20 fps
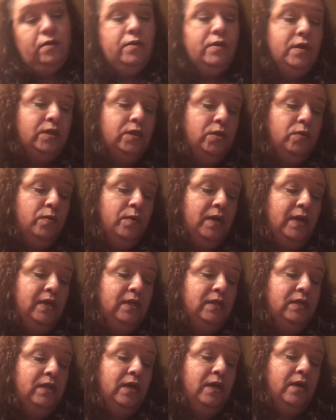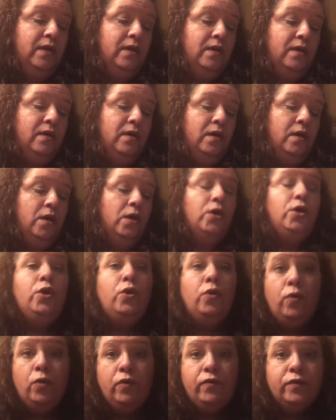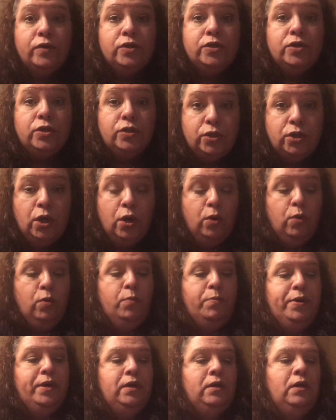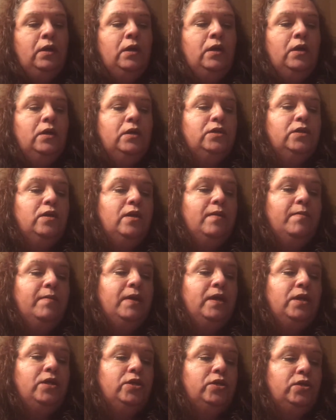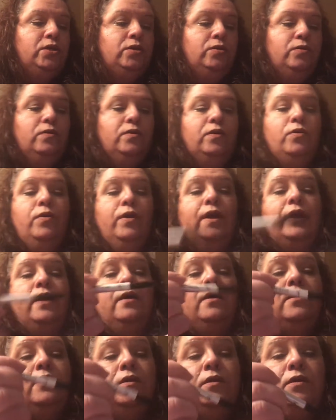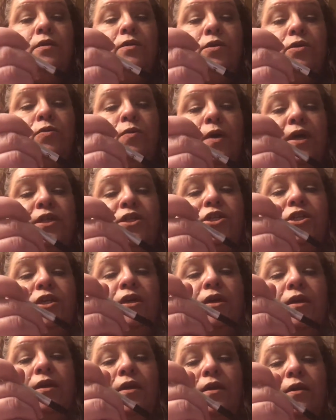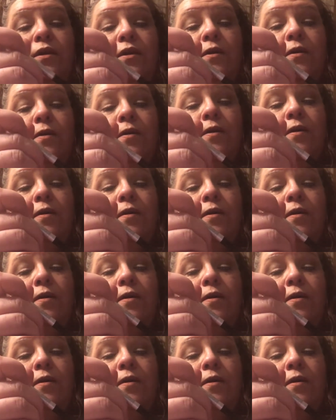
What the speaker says: This one is in Universal Taupe. So let me just do a quick little swatchy on here.